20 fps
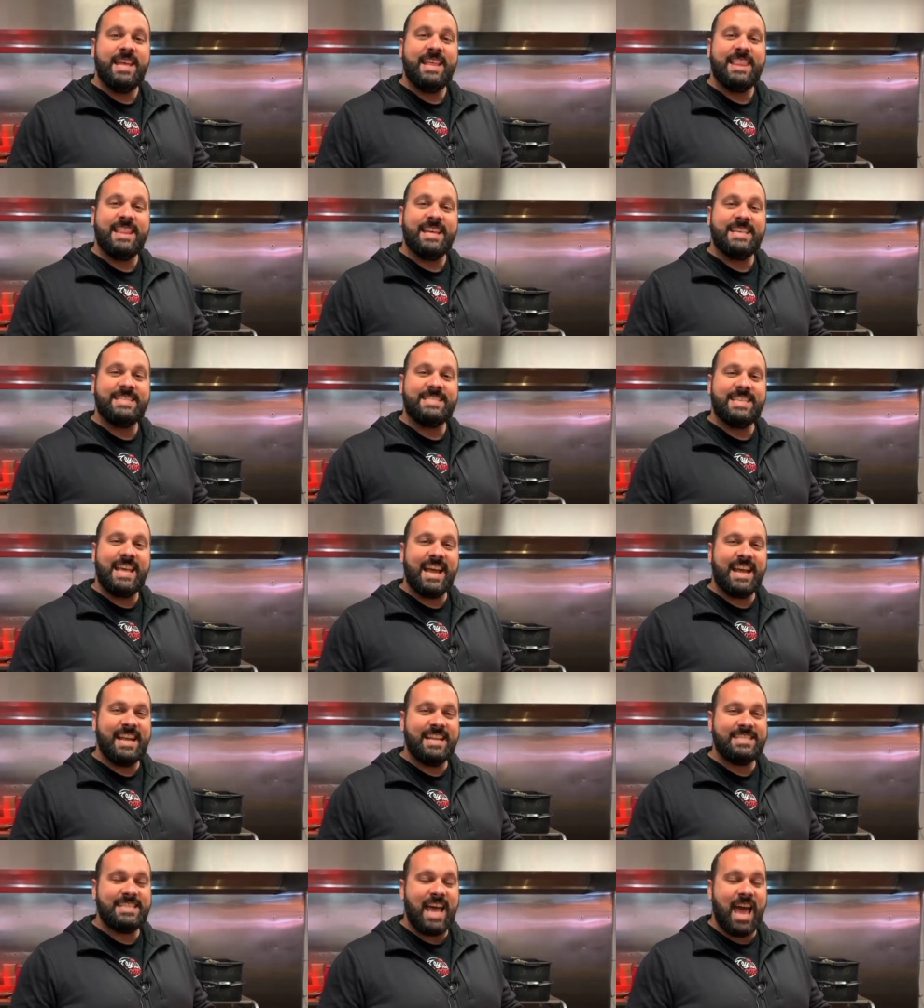The
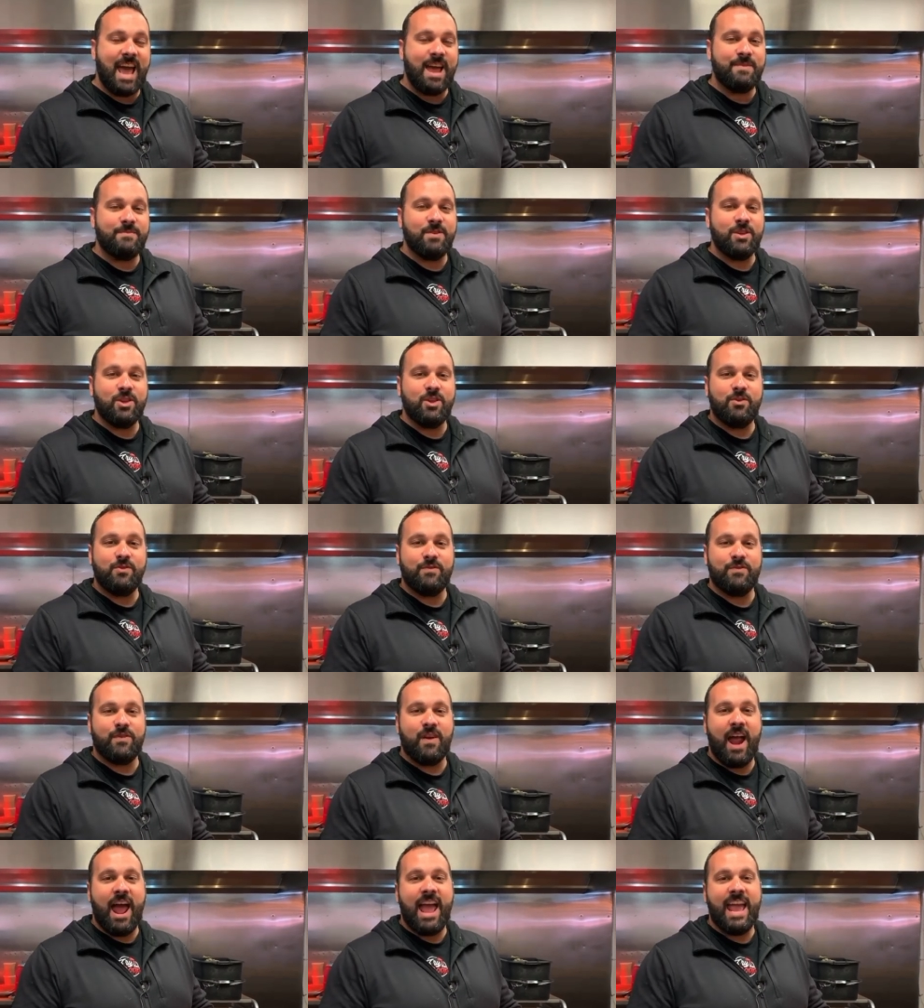second time you Make
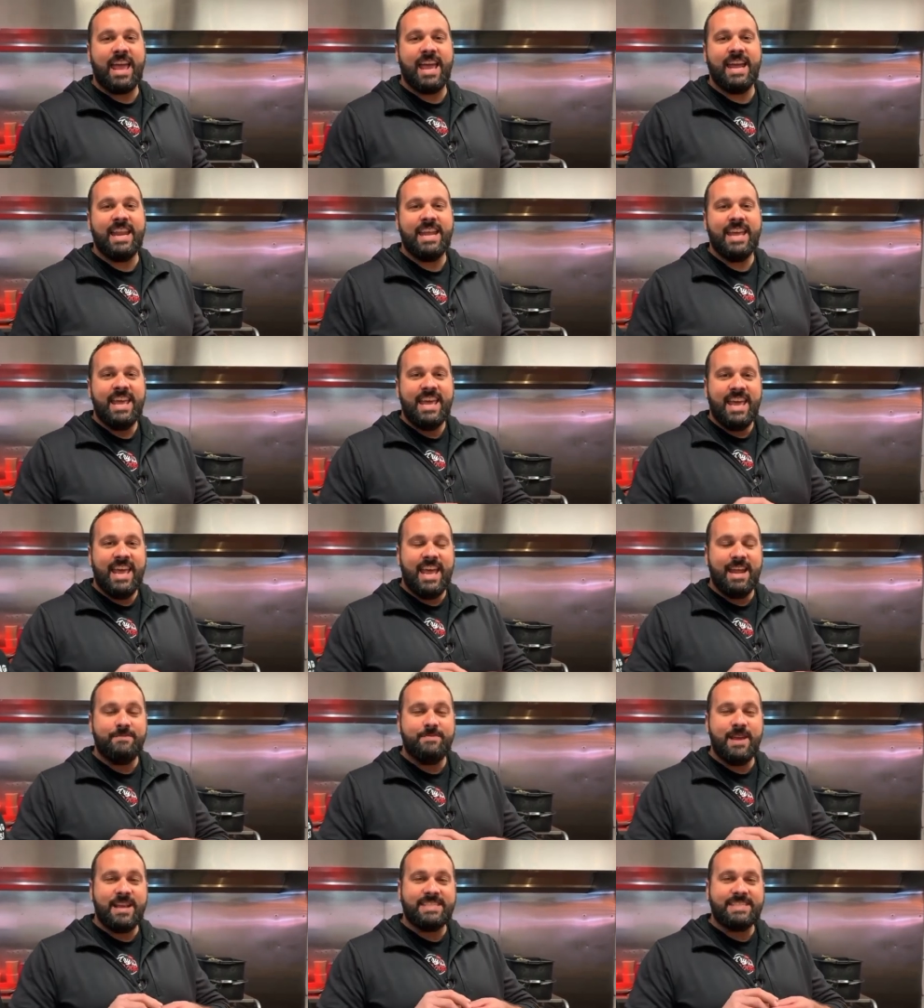fry it, done, right? it
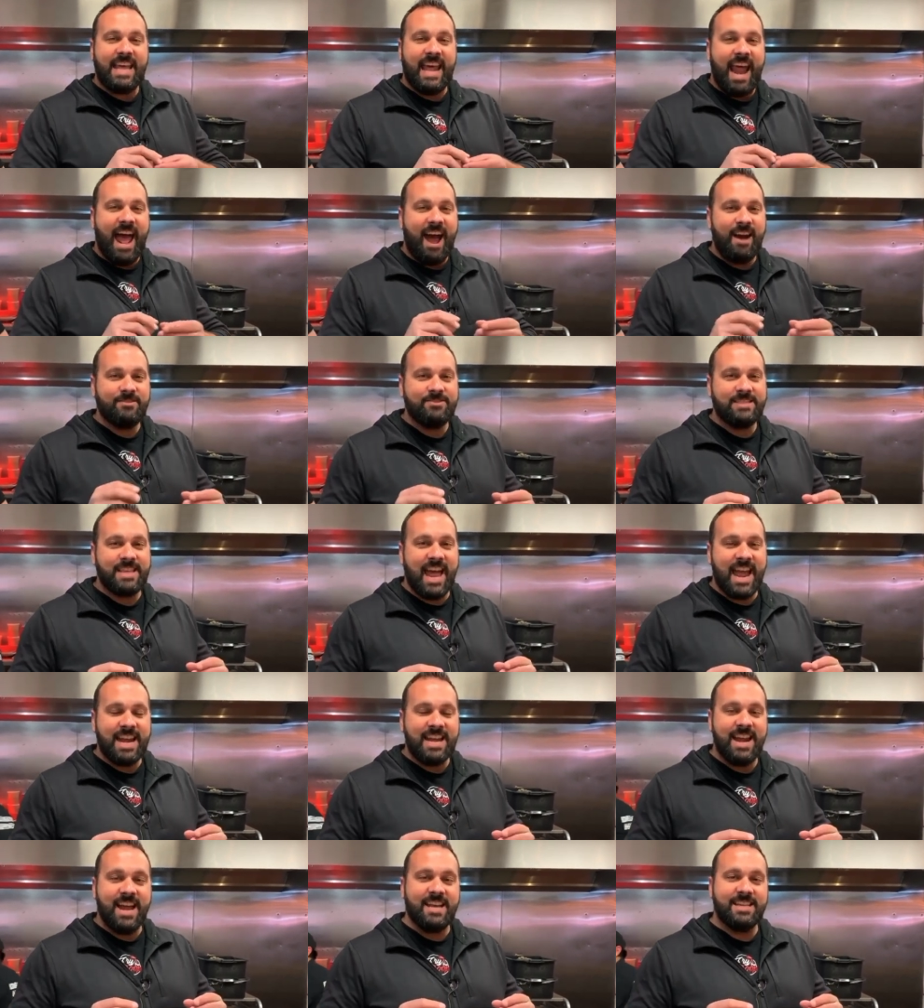makes that
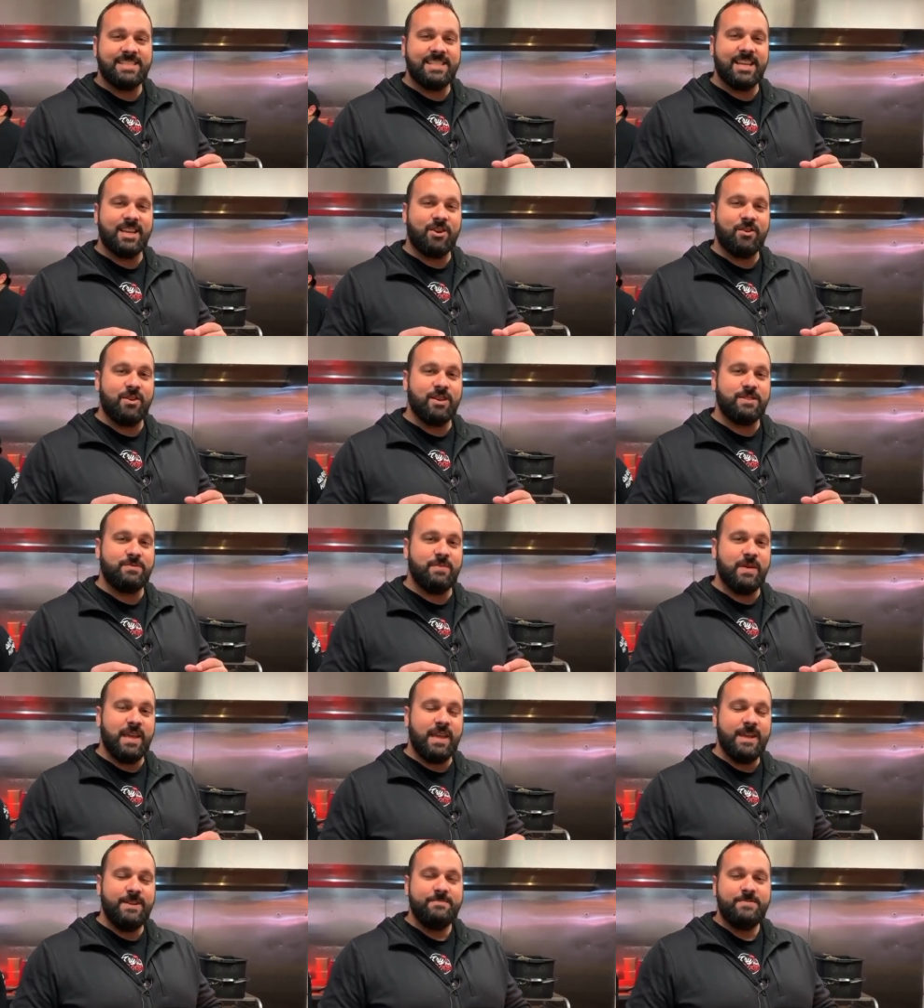outside nice and
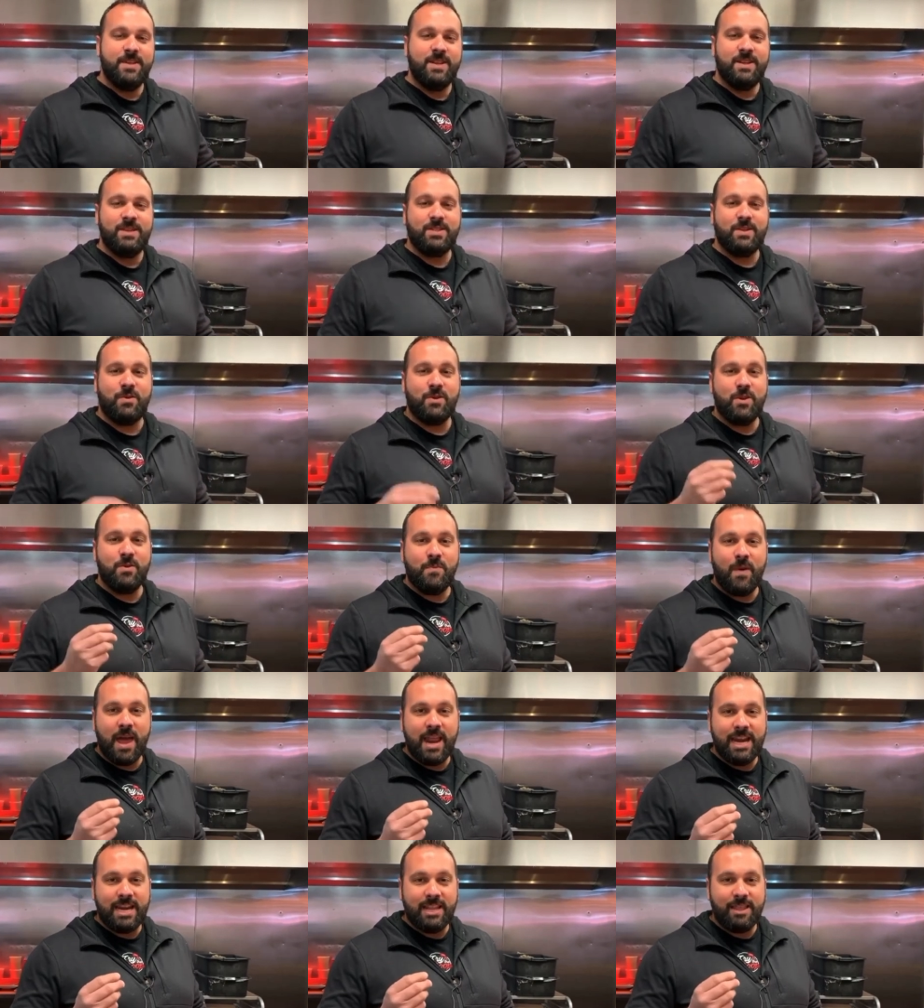crispy. So when you
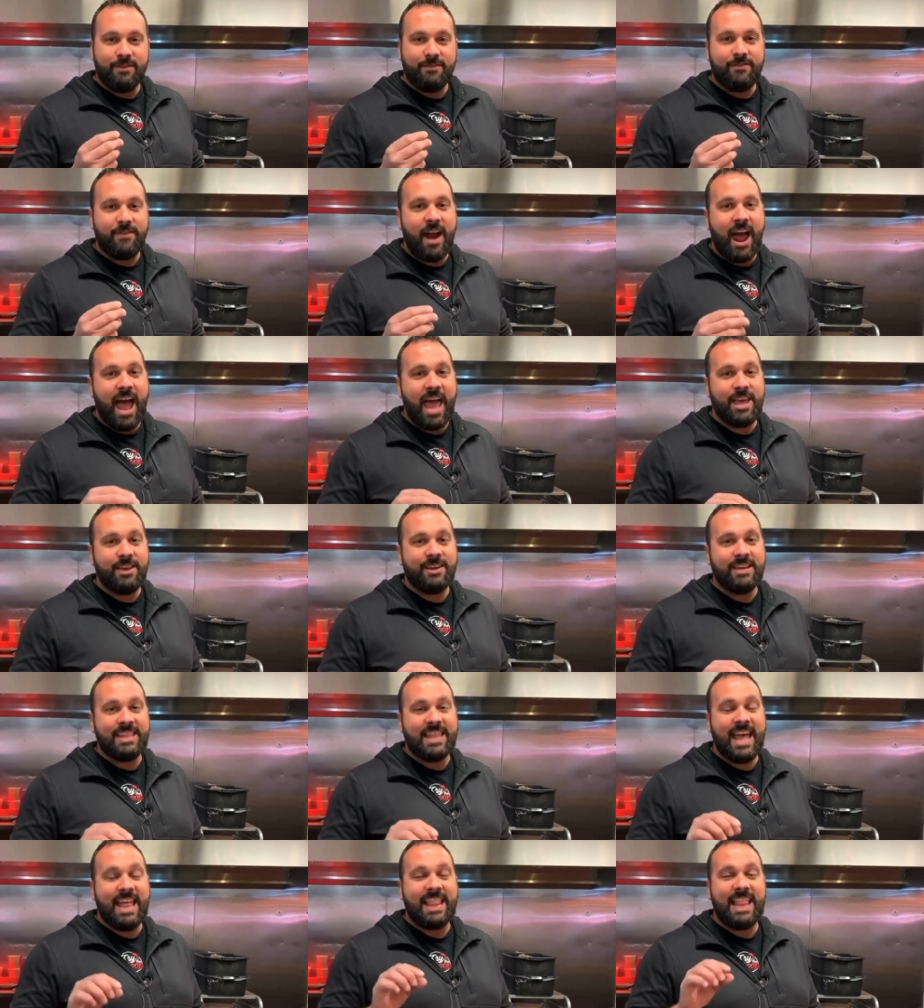bite into the fry, you
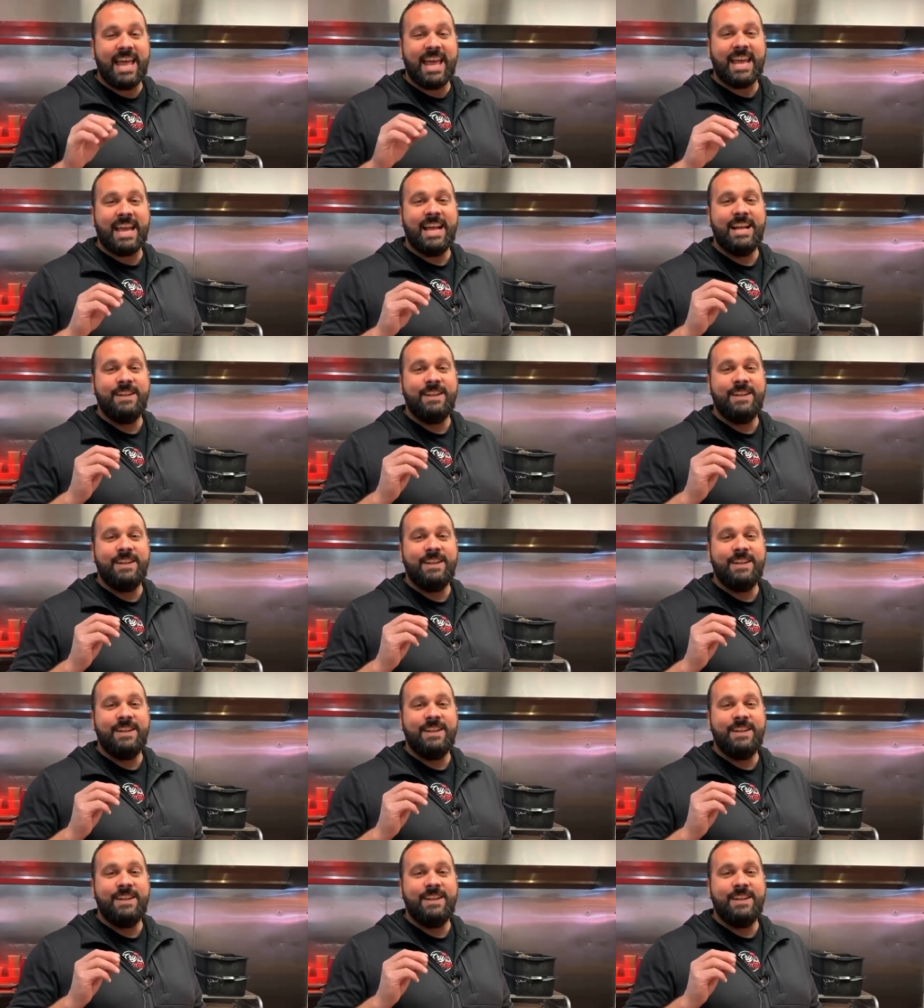get that like